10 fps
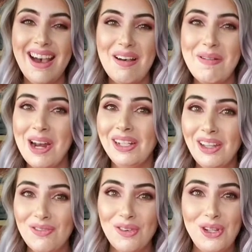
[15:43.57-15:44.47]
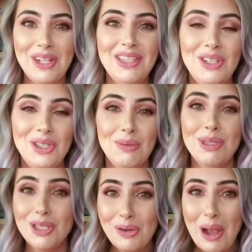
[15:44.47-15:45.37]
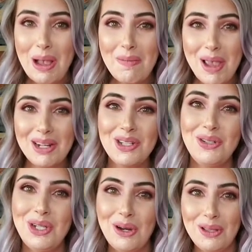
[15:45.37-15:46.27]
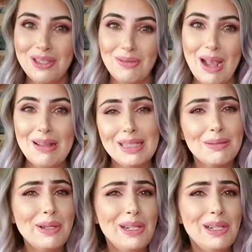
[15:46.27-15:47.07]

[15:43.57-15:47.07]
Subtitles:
And I'd love for you guys to subscribe and to share this around.